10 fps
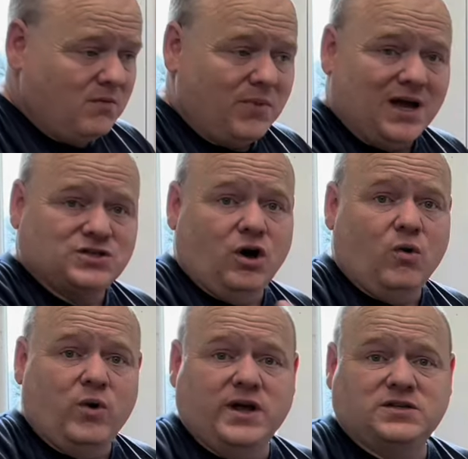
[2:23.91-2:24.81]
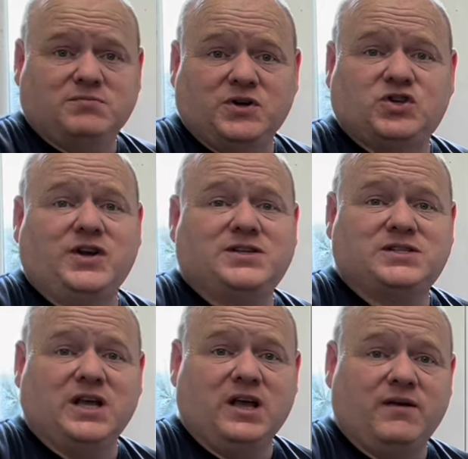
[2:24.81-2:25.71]
But as always, make sure you're
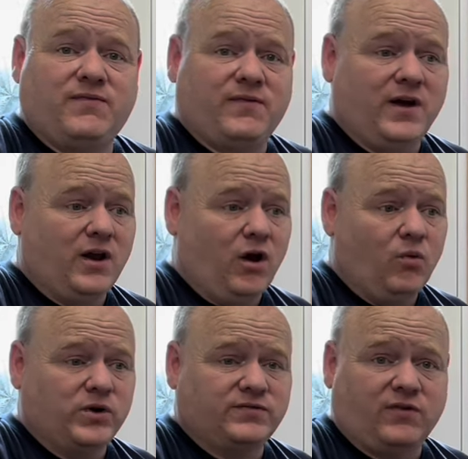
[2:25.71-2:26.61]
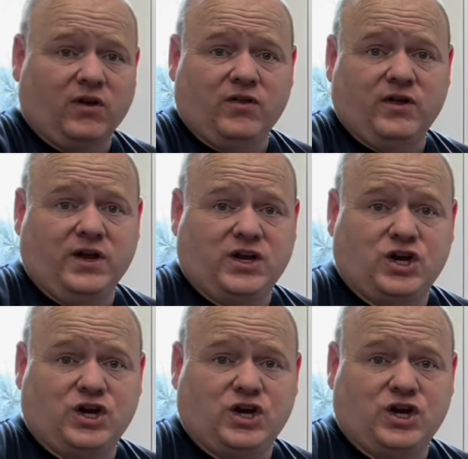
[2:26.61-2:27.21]
safe and always follow the